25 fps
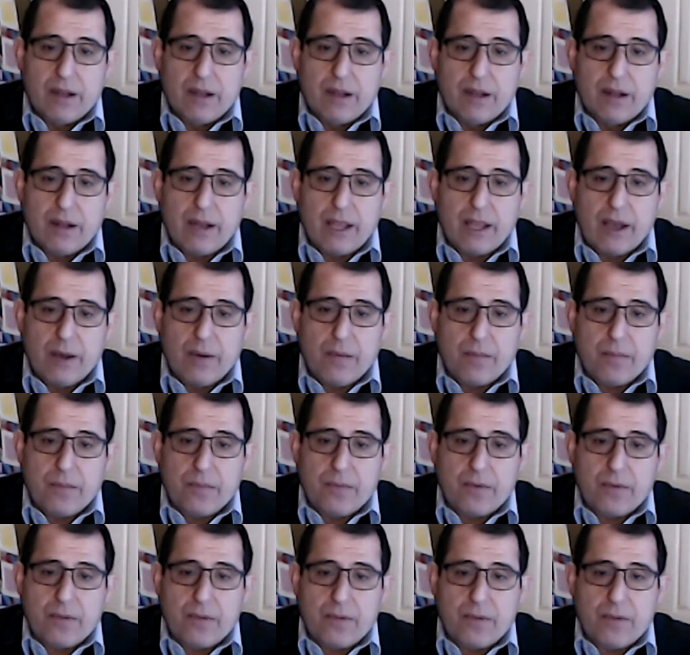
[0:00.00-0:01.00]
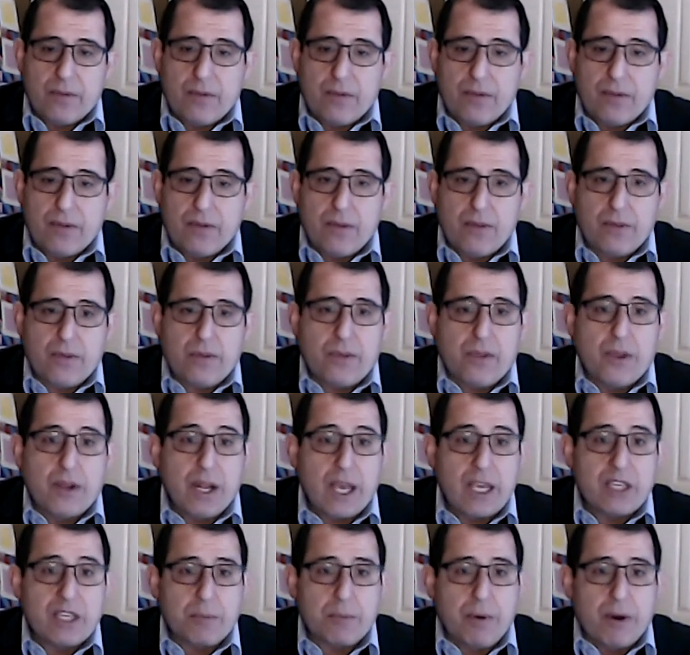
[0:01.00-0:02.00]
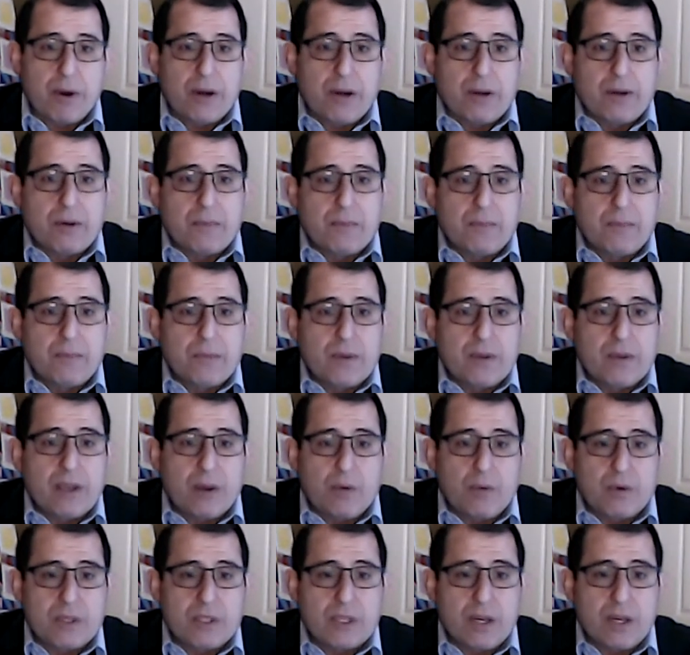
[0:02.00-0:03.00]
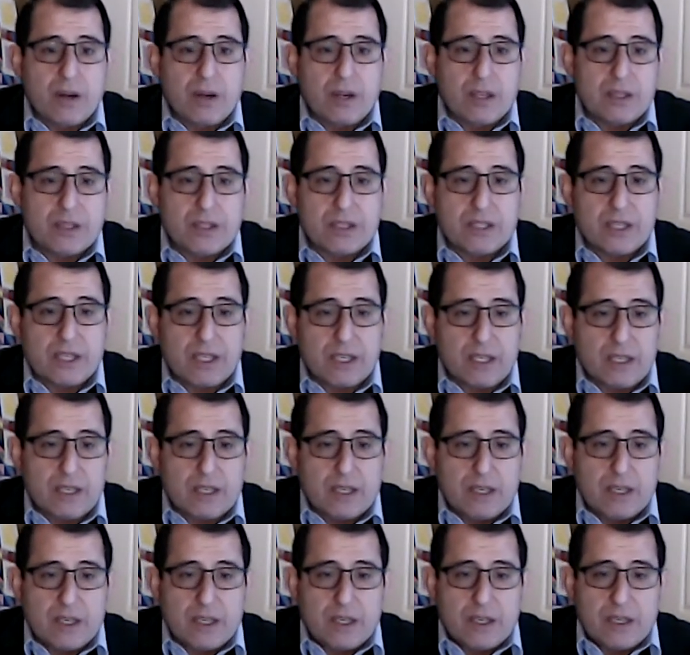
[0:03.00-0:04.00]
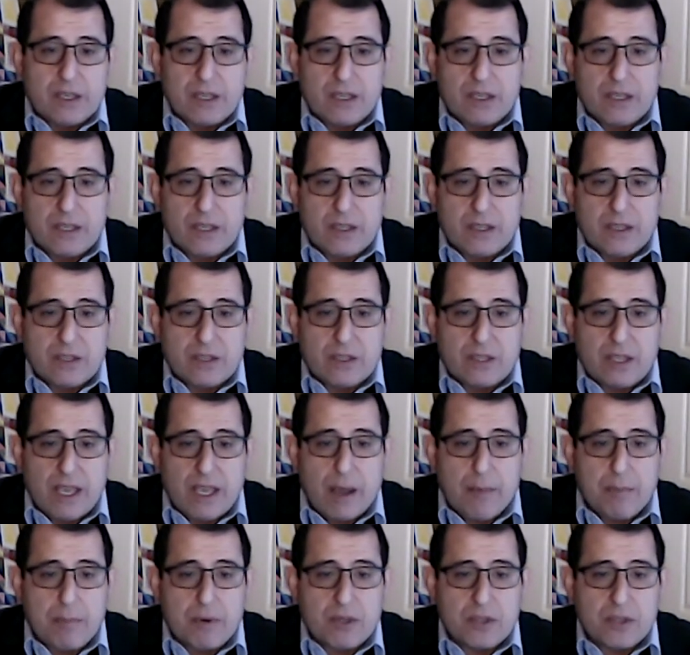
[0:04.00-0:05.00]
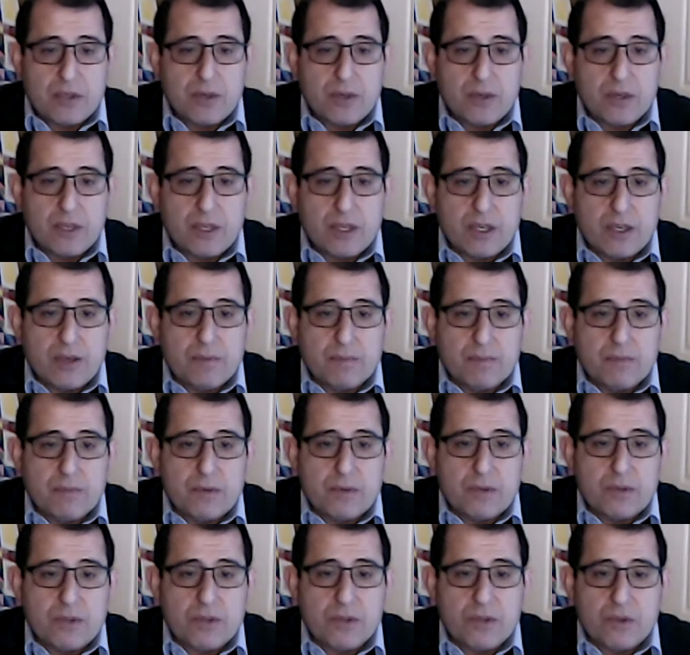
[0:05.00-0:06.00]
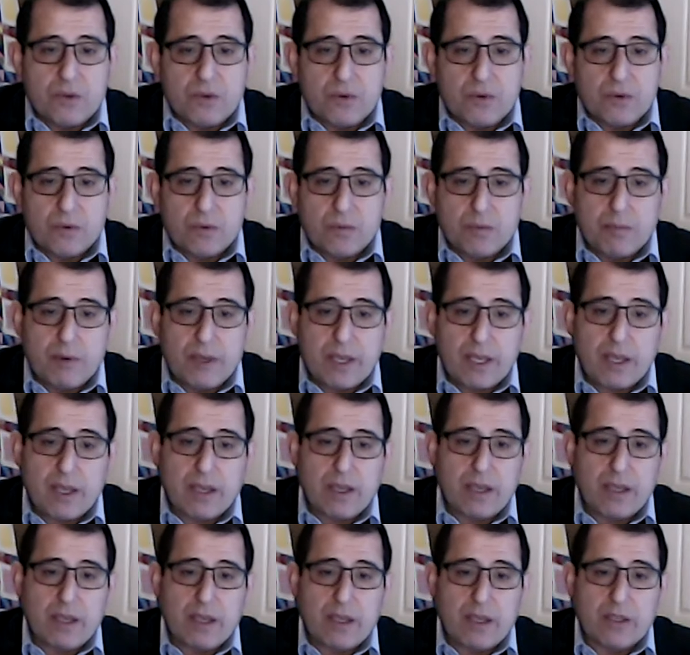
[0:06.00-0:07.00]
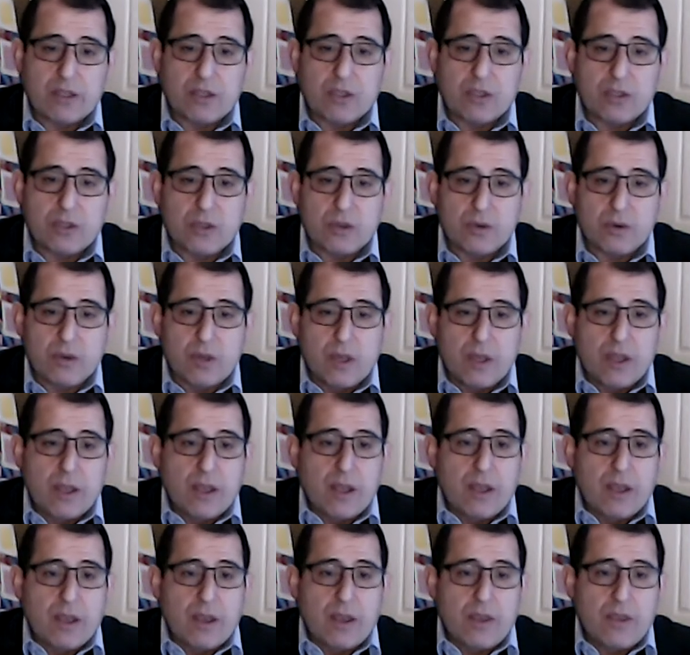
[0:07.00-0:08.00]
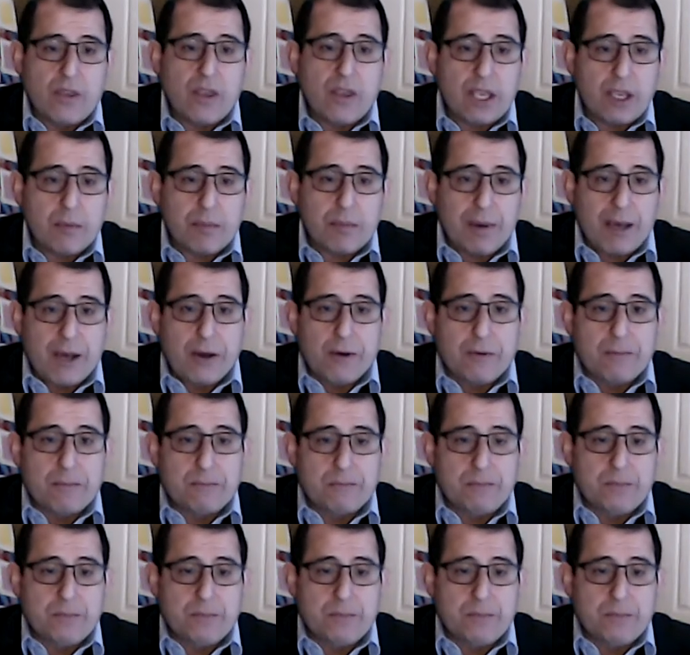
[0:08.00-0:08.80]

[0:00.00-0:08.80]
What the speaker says: Now, the nice part that we're starting to see is the opportunity to begin to think about